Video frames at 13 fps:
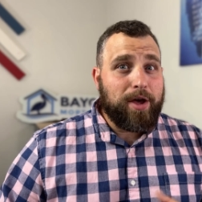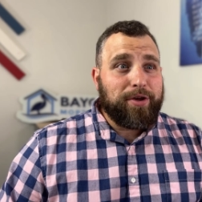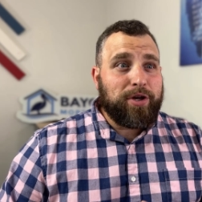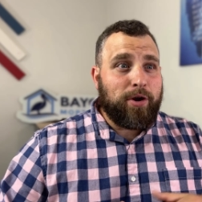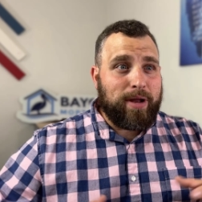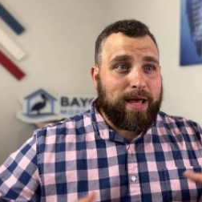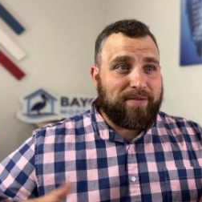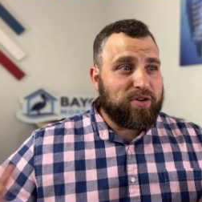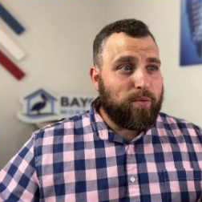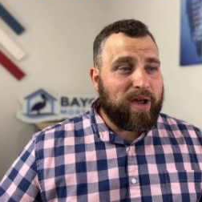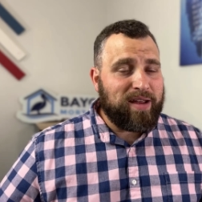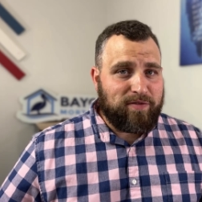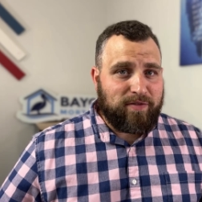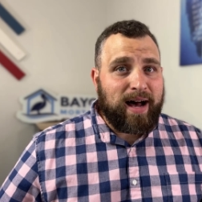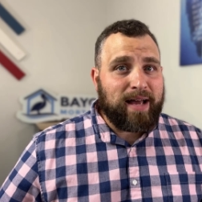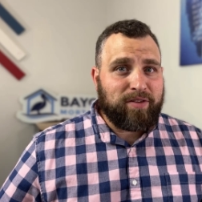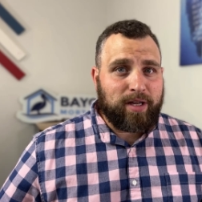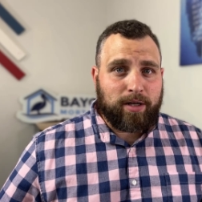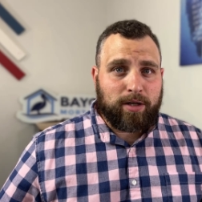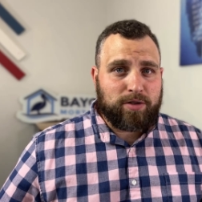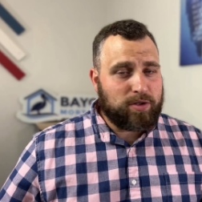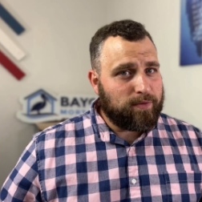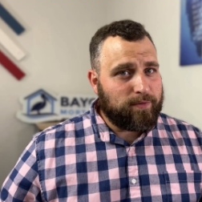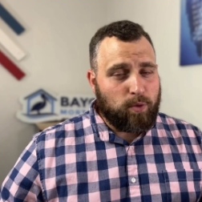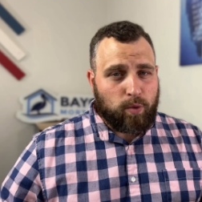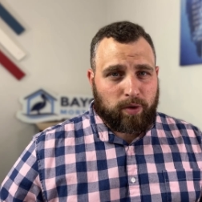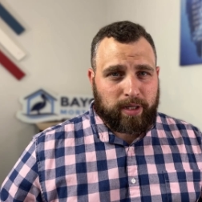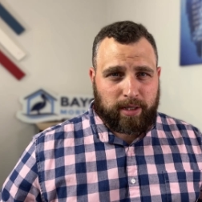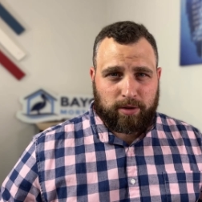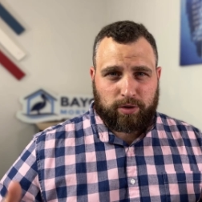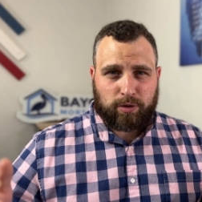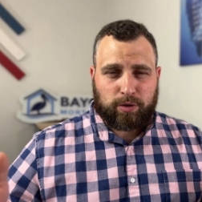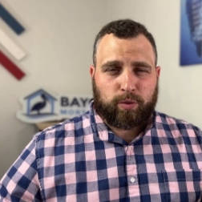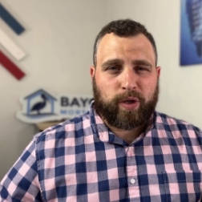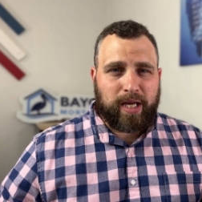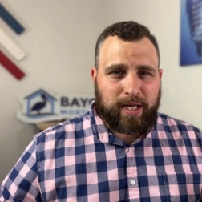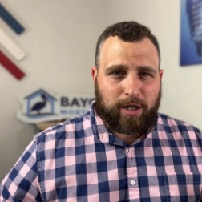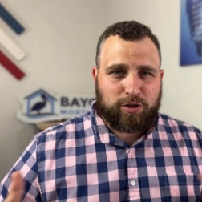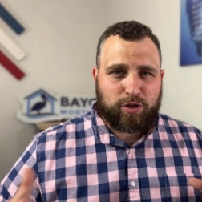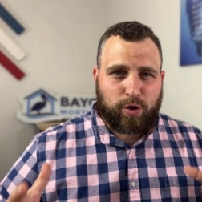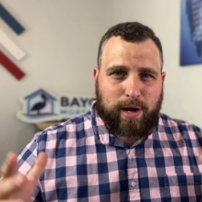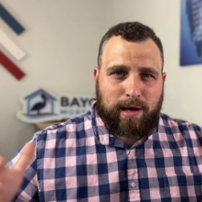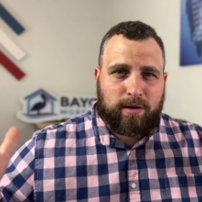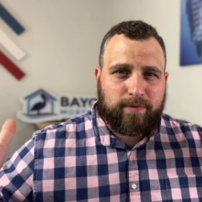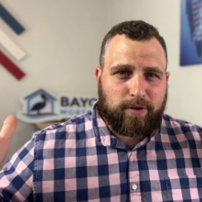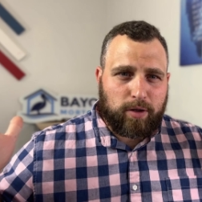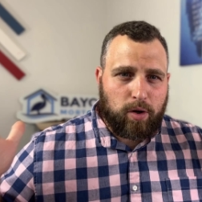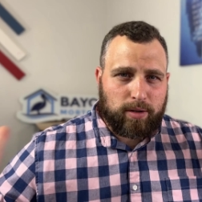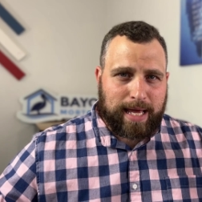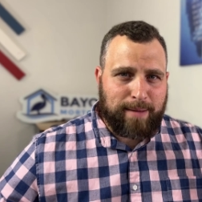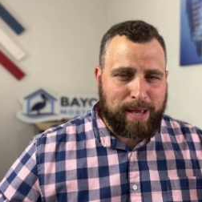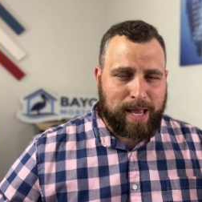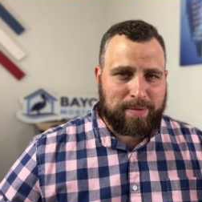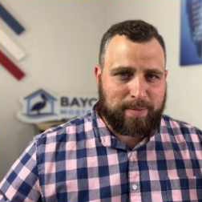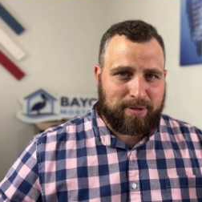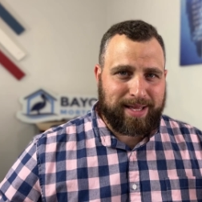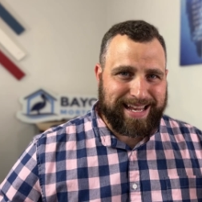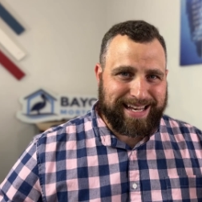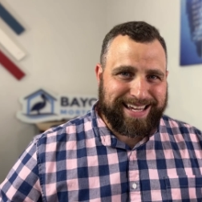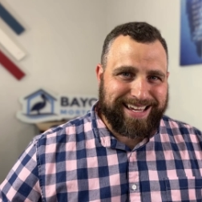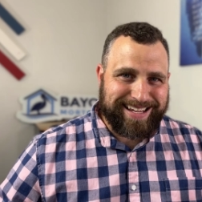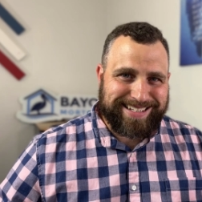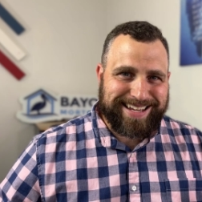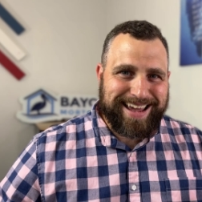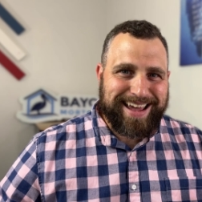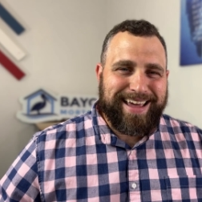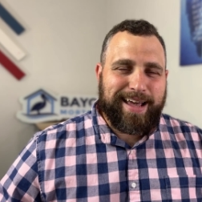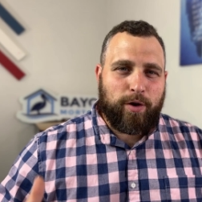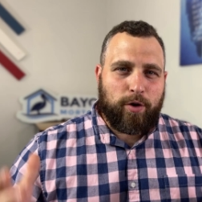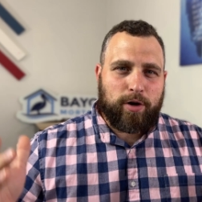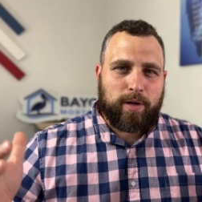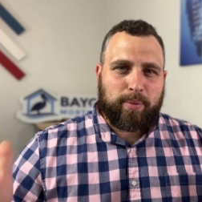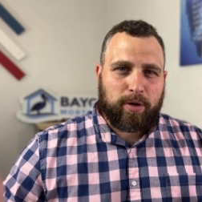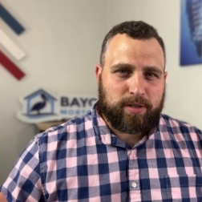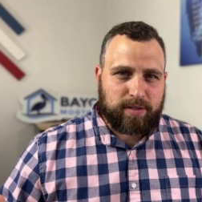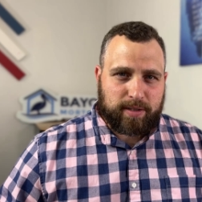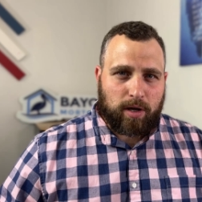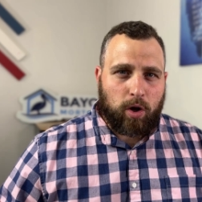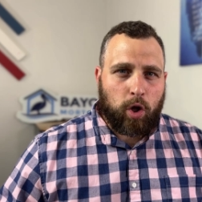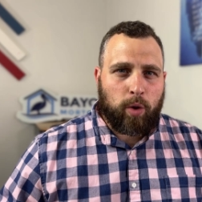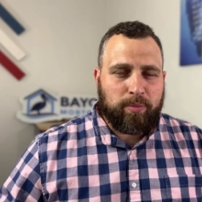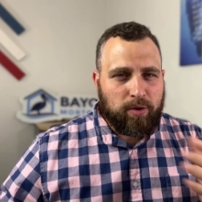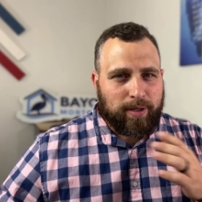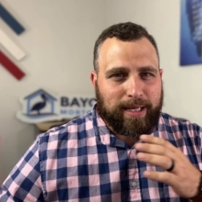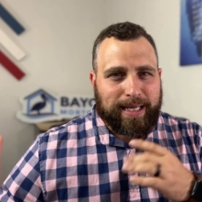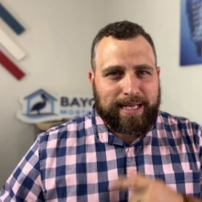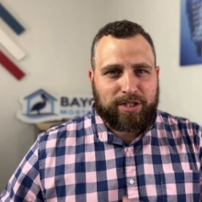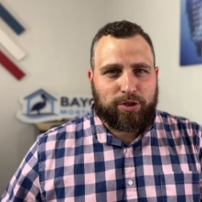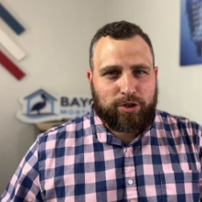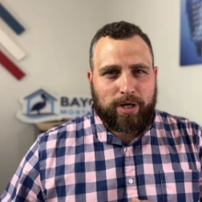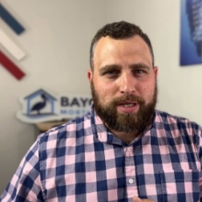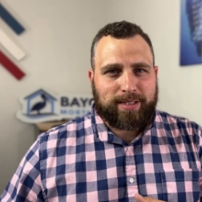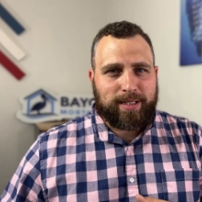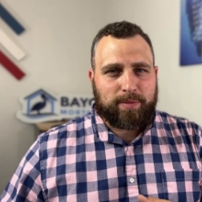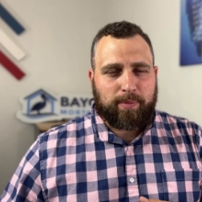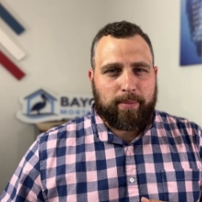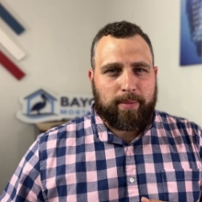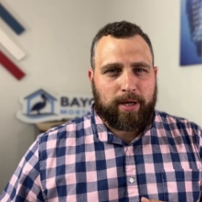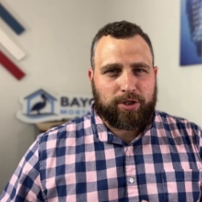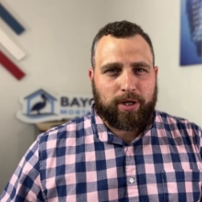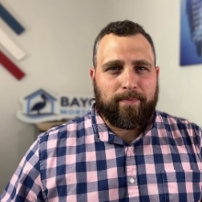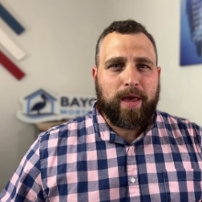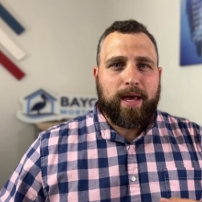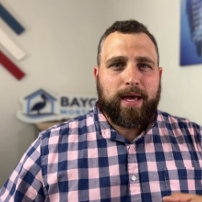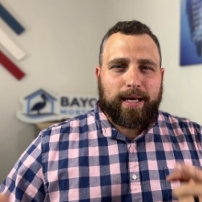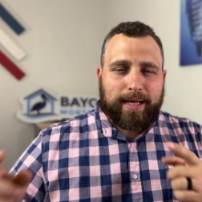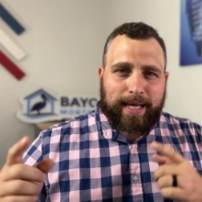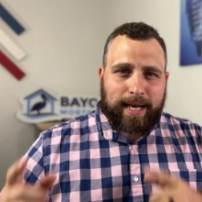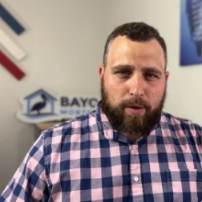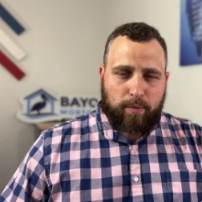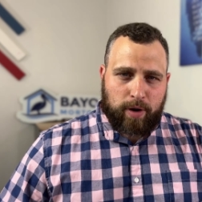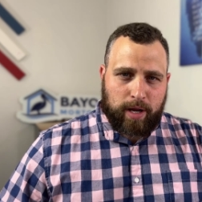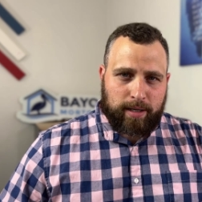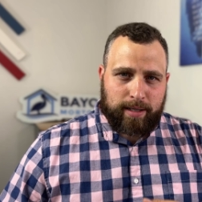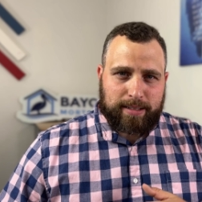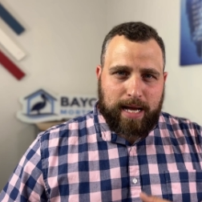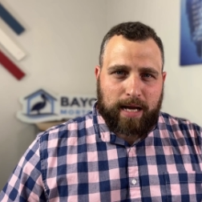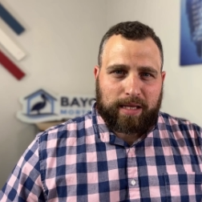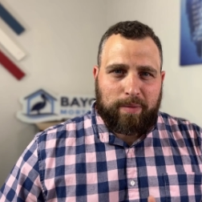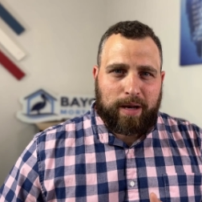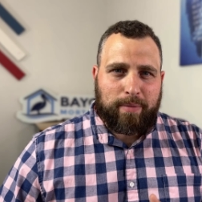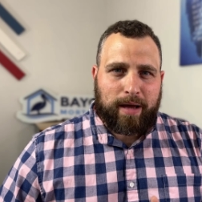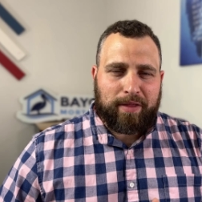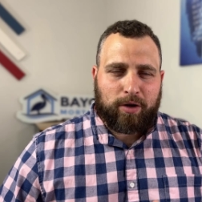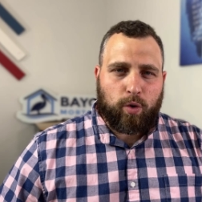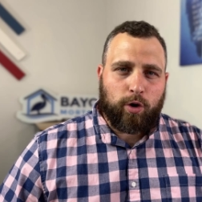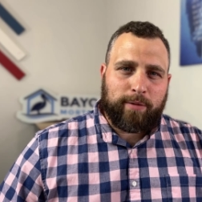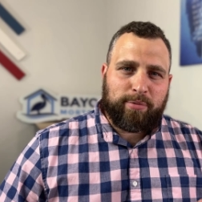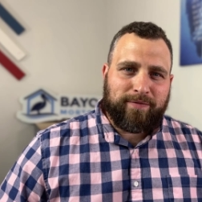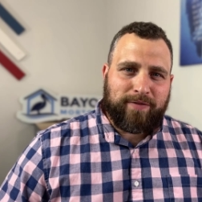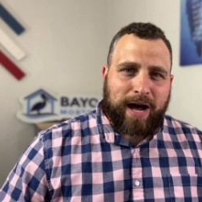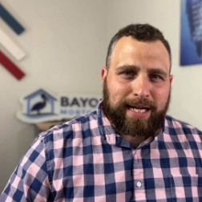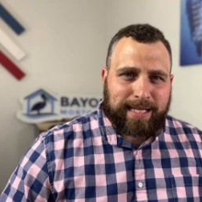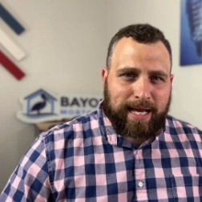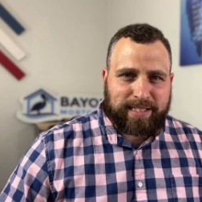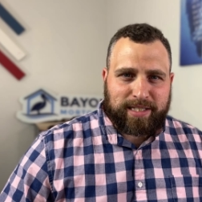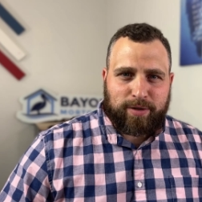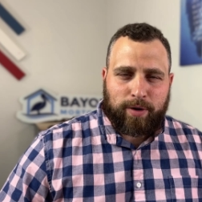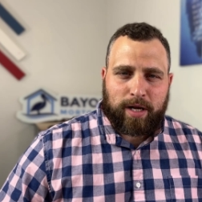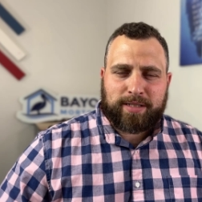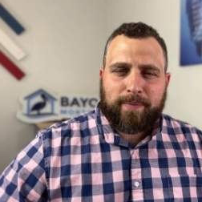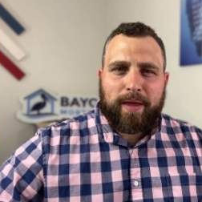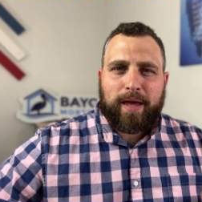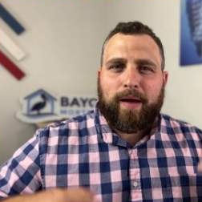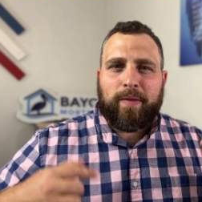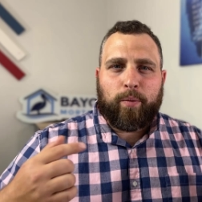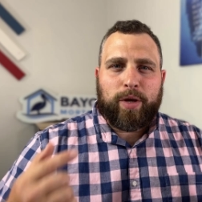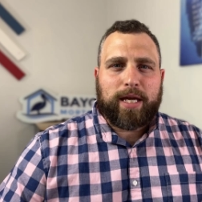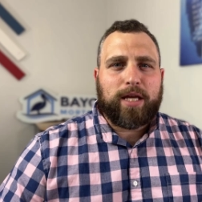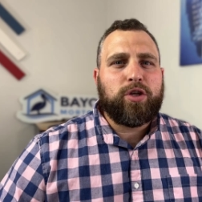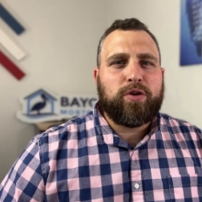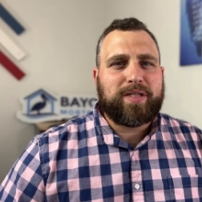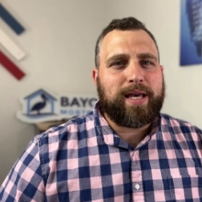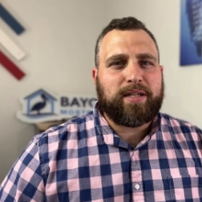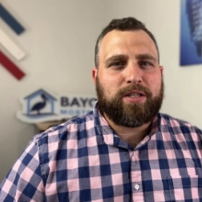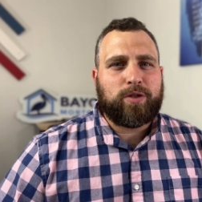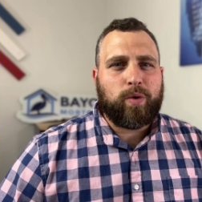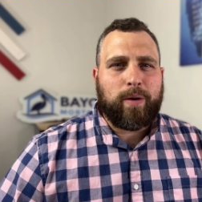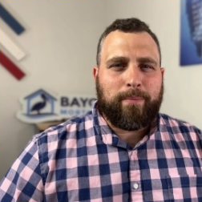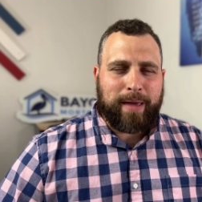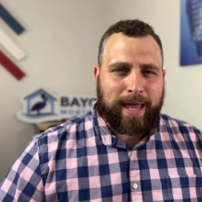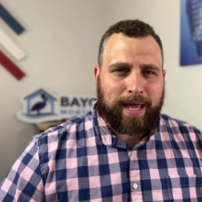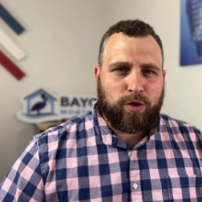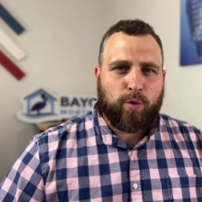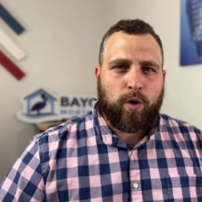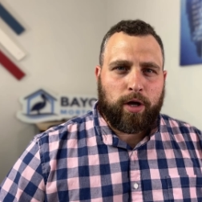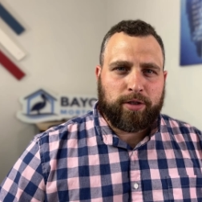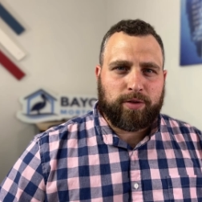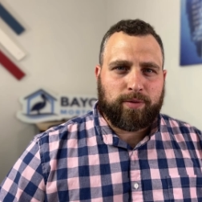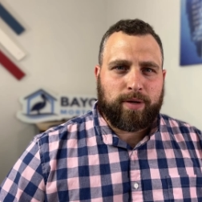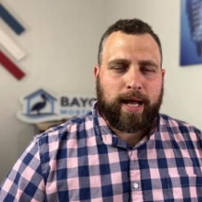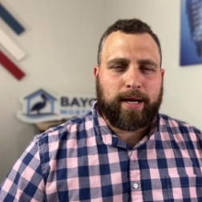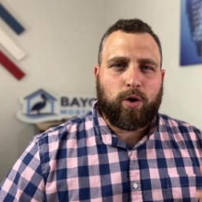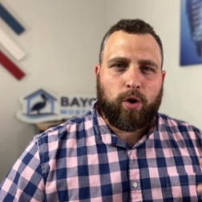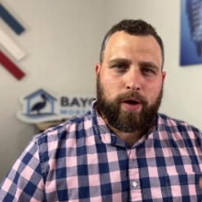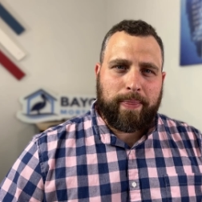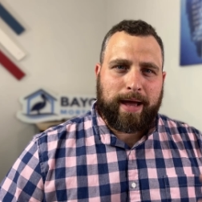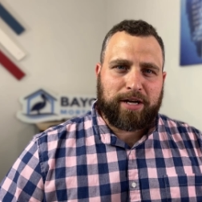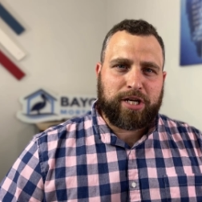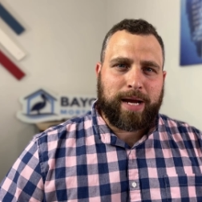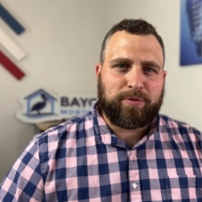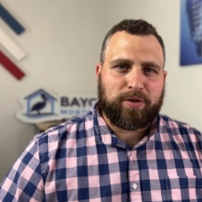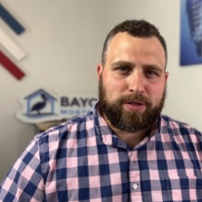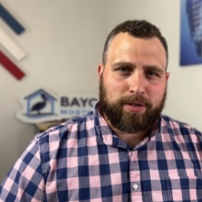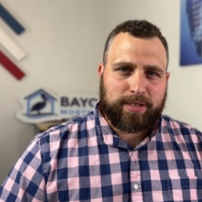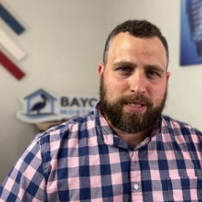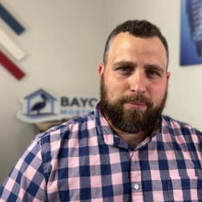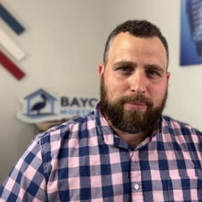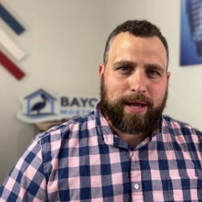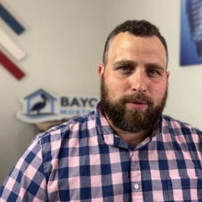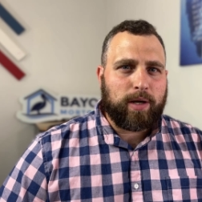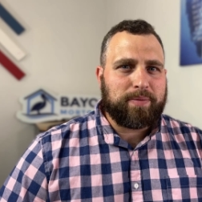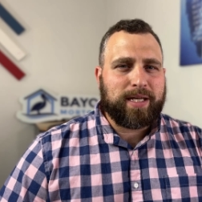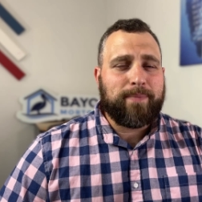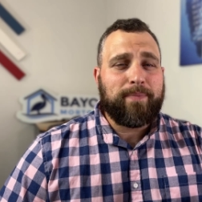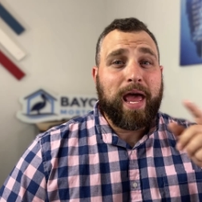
you don't have to wait five years or four years or three years or however long that payment plan is in order to purchase a home. You can get your trustee's permission, get it written and documented by the court, provide that to us, and then we can use that to do a manual underwrite on that Chapter 13 bankruptcy